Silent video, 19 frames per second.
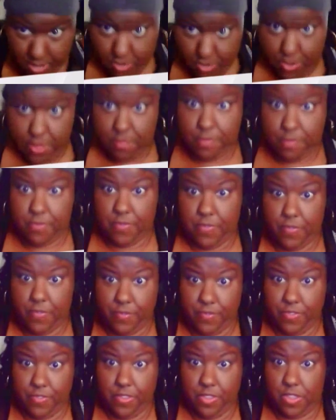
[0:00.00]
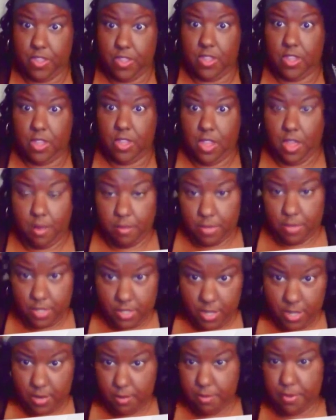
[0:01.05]
on. I'm just
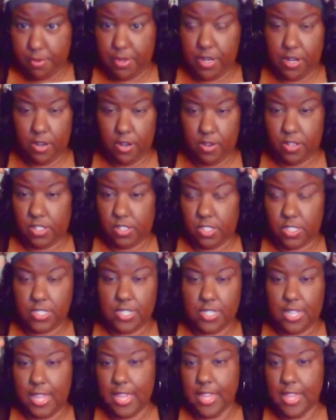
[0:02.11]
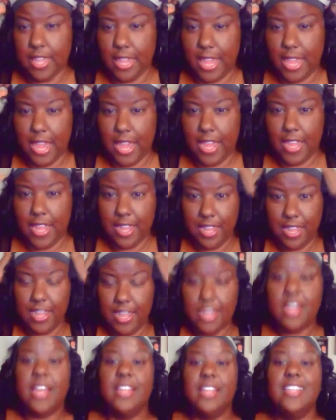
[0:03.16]
gonna put it on just like that.
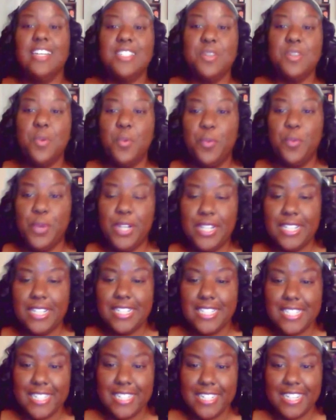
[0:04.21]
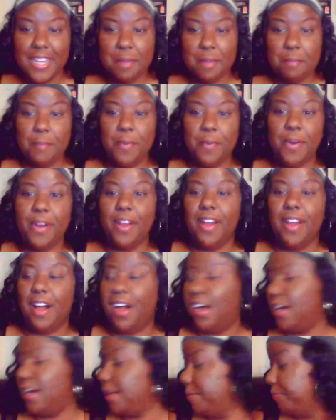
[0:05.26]
It looks really silly, but
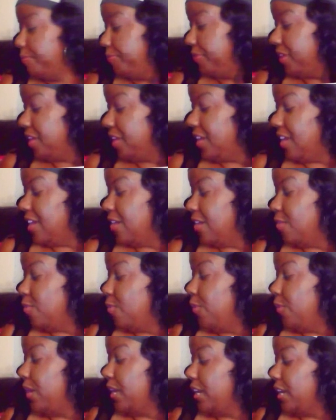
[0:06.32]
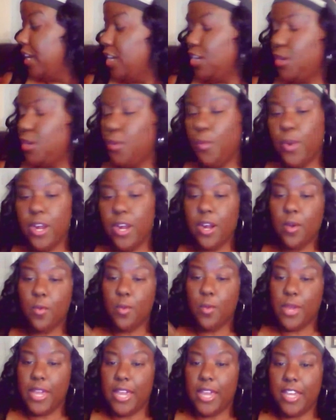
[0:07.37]
um, when you wear a
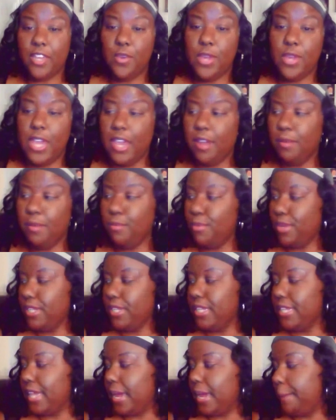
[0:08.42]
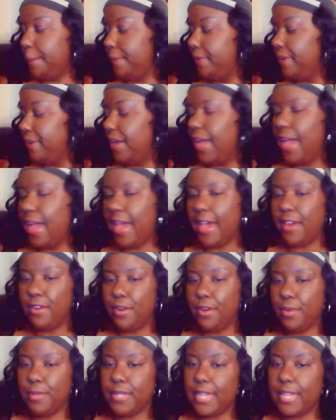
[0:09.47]
wig, you can't really like put a hat
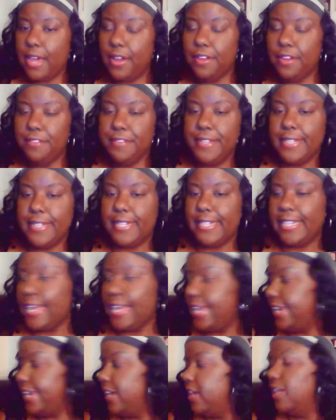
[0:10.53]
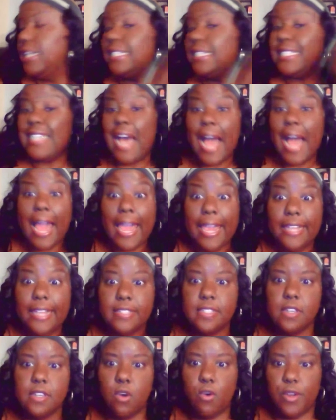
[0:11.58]
on without it feeling like
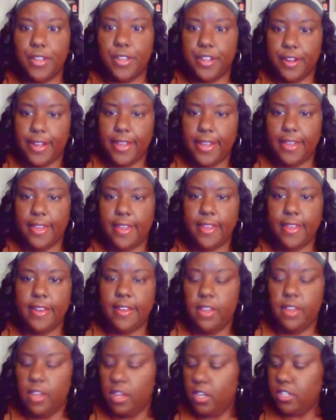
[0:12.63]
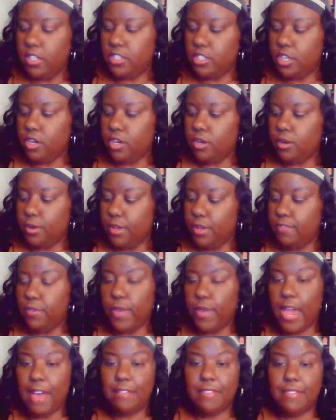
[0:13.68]
tight on your head. So if you
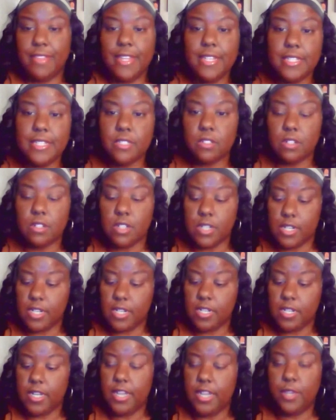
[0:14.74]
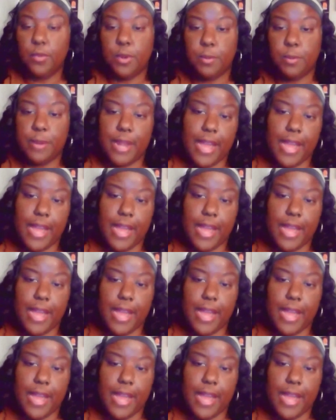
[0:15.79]
have this on and you want to put a